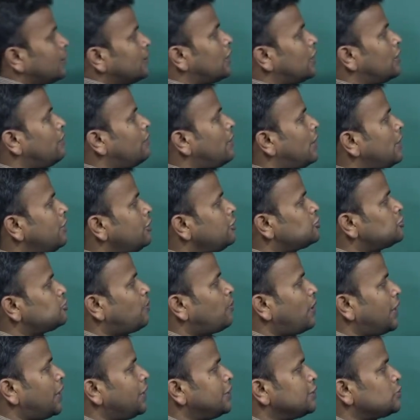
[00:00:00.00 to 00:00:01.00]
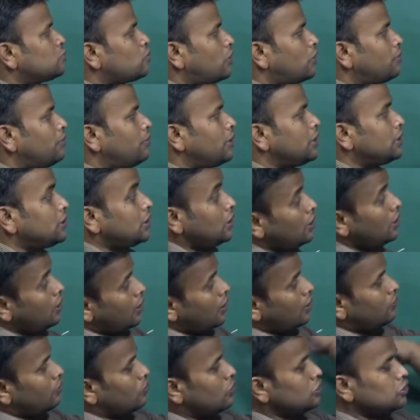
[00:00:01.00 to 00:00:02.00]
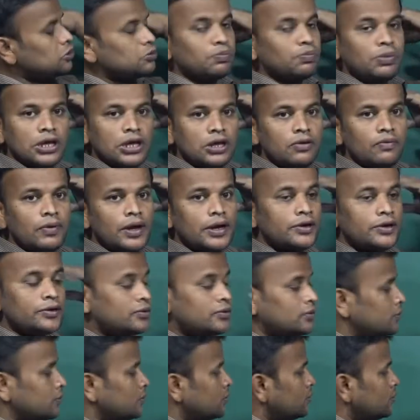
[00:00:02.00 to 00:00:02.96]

that value is minus 1 by 3 or was big value.